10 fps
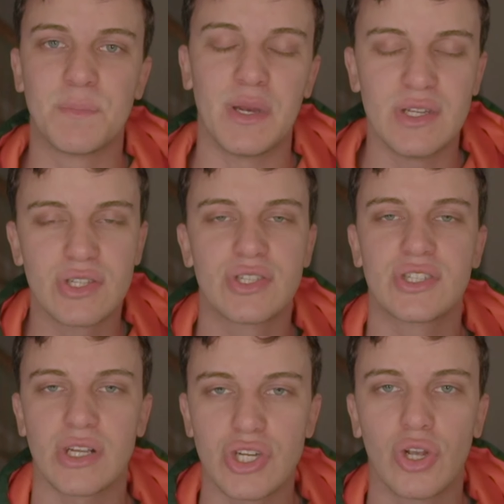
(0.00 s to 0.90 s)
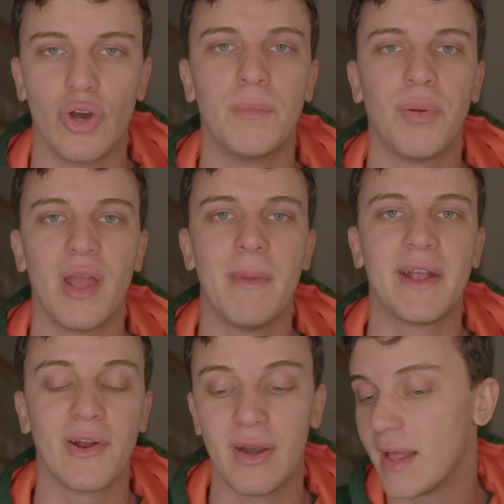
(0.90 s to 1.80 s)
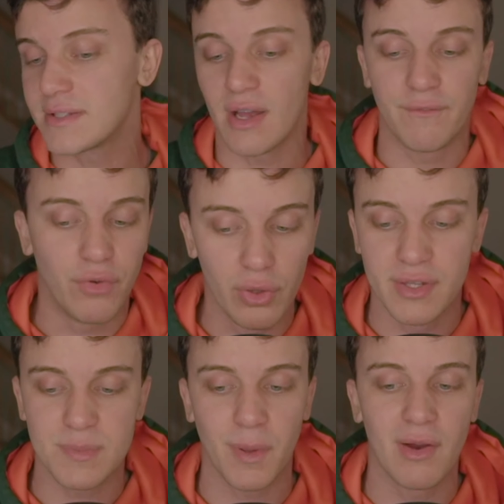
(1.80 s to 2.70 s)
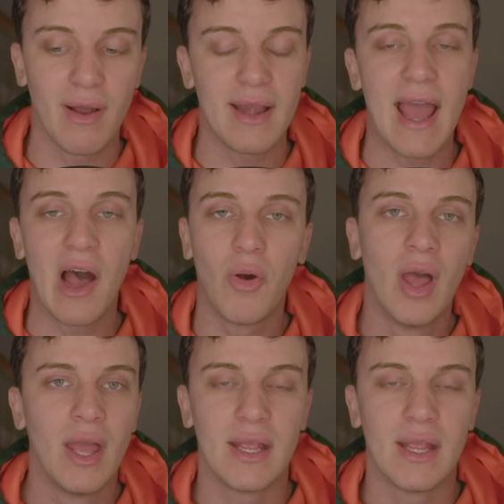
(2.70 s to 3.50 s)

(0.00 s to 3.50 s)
but he's just such a good playmaker, and that's on full display right now.